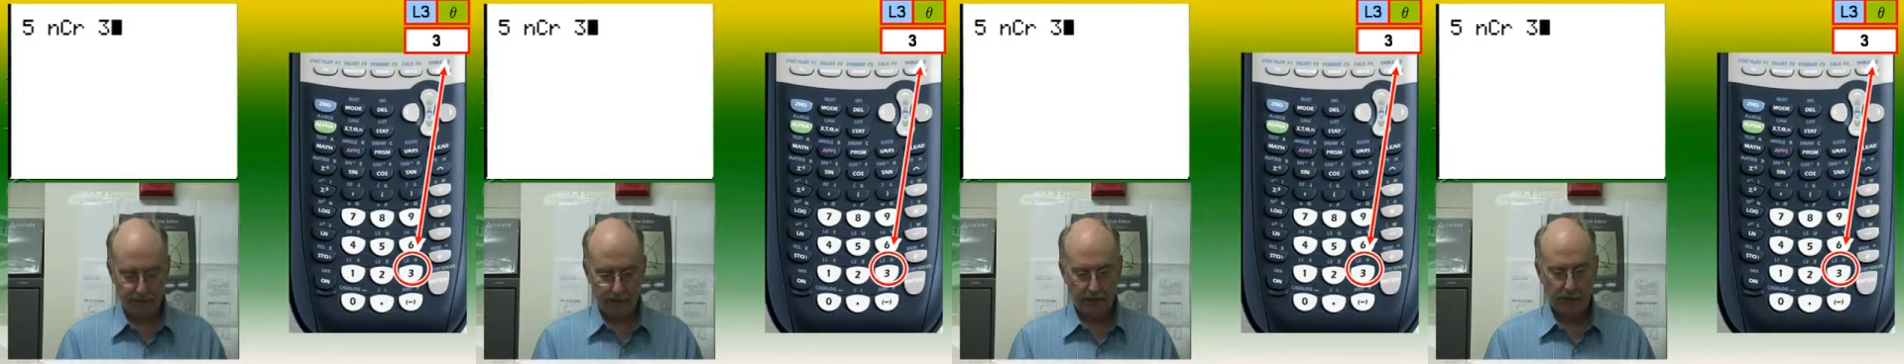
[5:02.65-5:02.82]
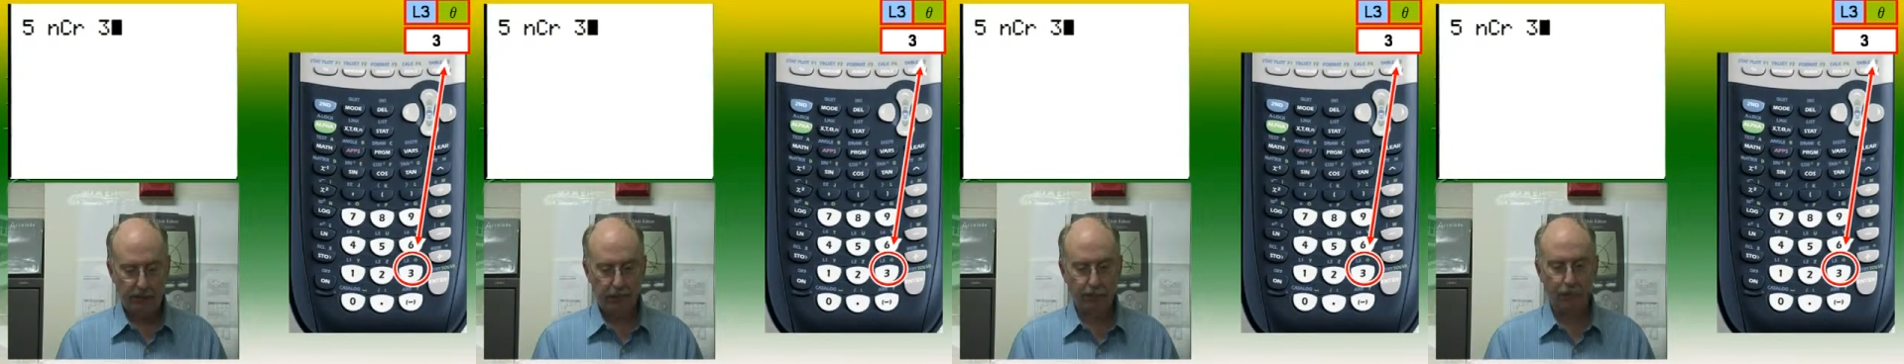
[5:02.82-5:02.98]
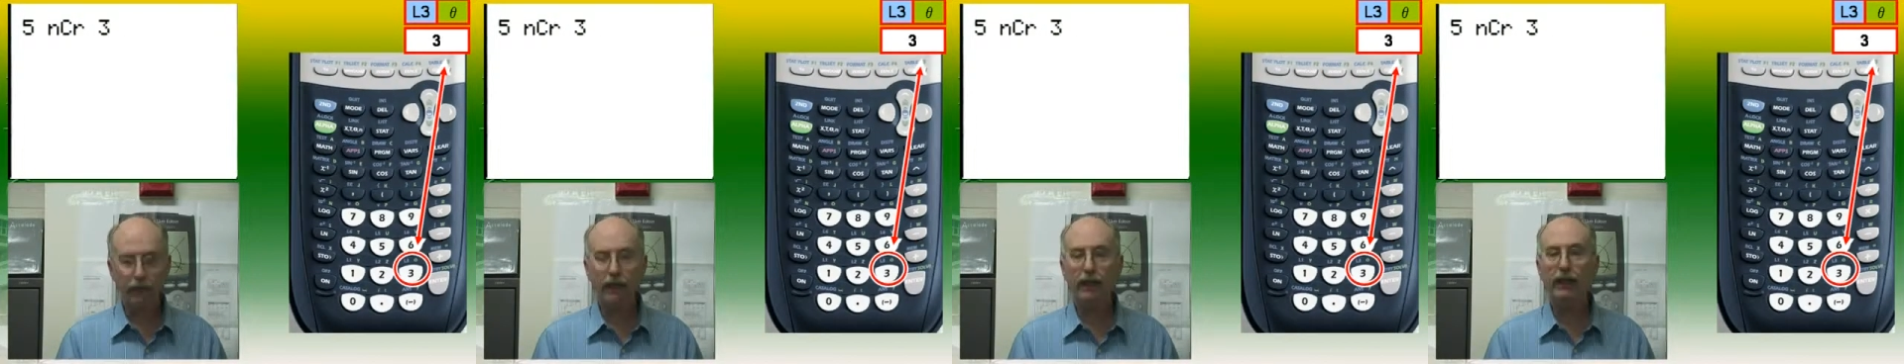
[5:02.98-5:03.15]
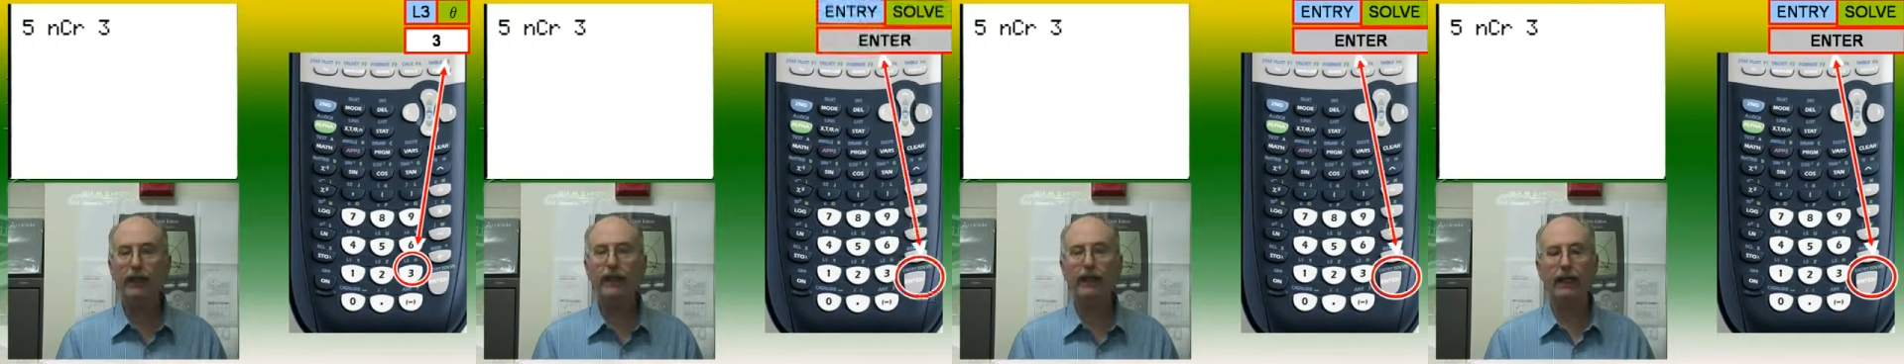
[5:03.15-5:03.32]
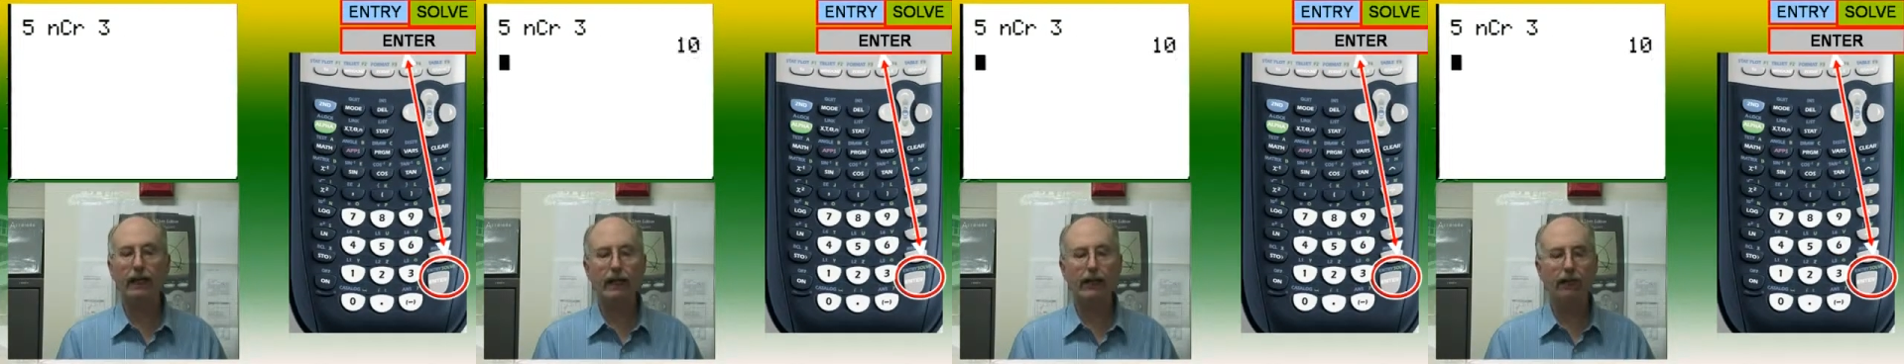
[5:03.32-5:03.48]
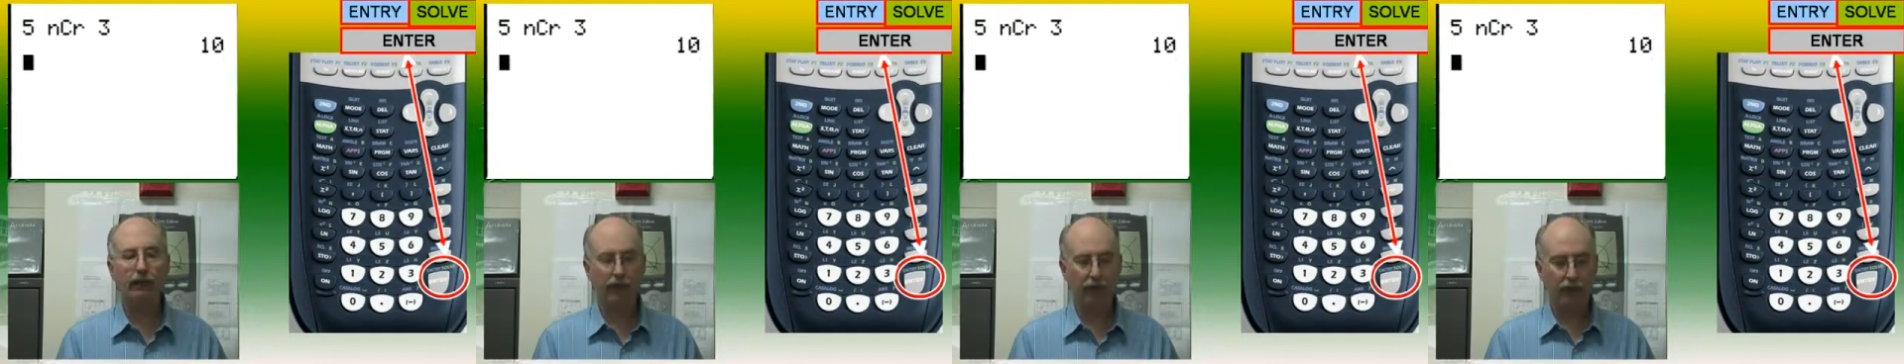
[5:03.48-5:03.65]
And if we hit
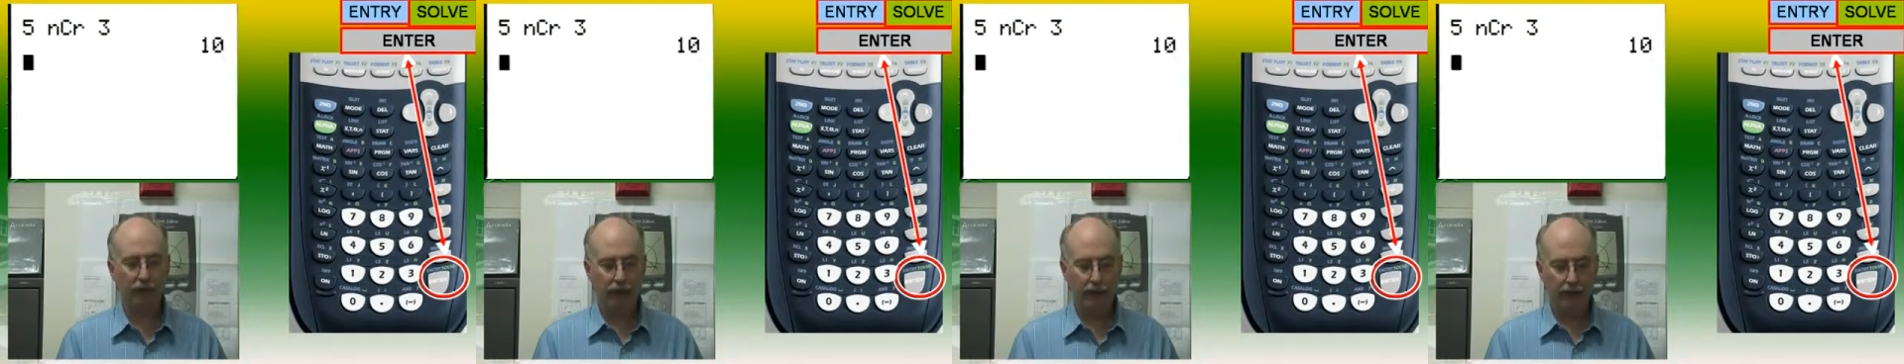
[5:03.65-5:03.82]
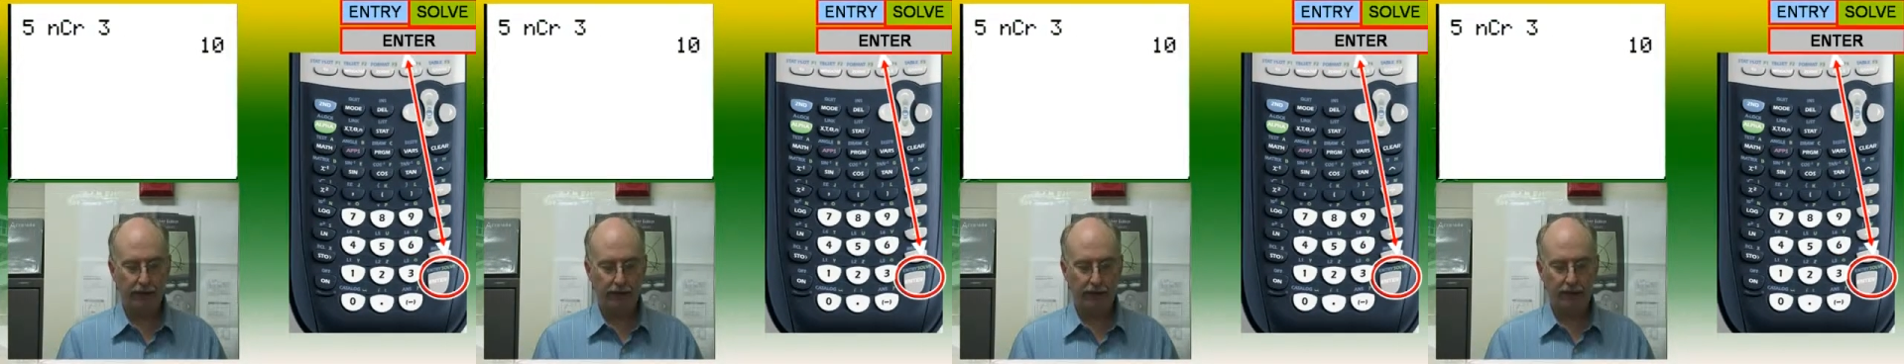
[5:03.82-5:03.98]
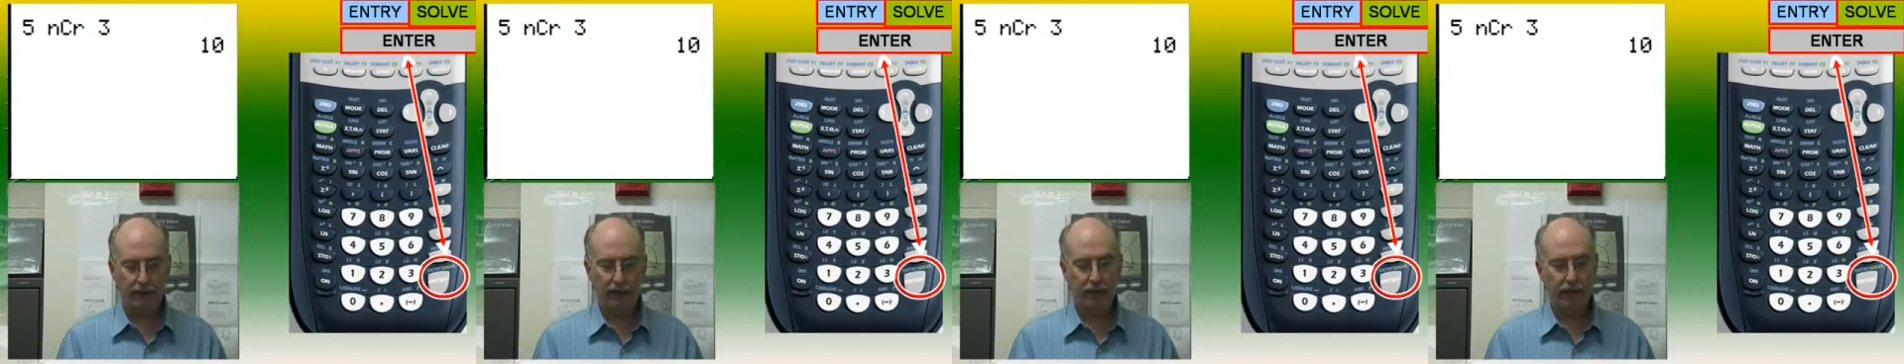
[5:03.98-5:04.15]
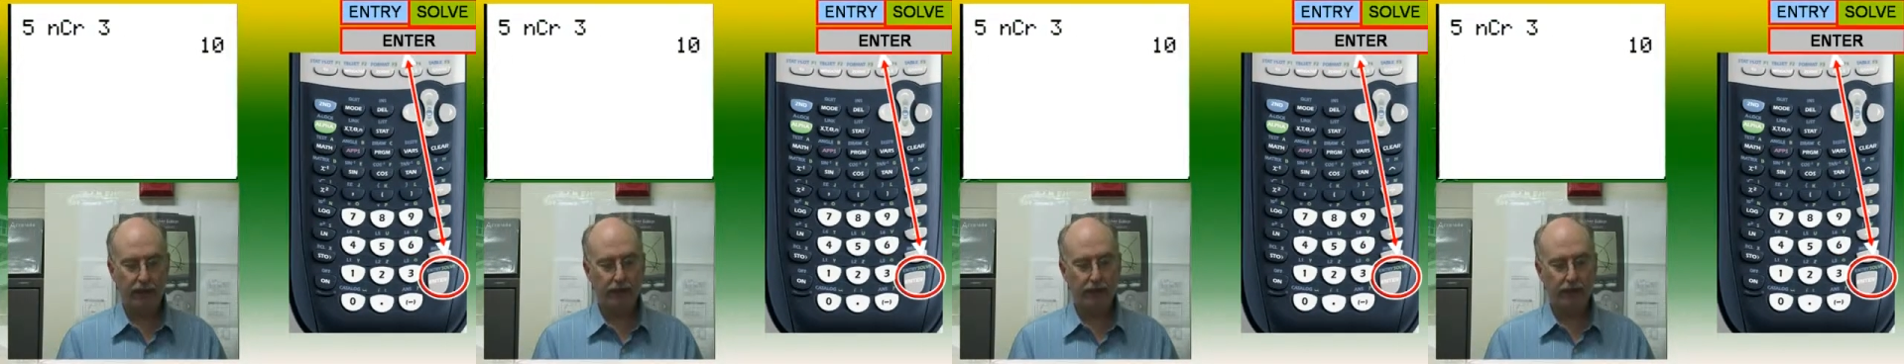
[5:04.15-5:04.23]
enter, you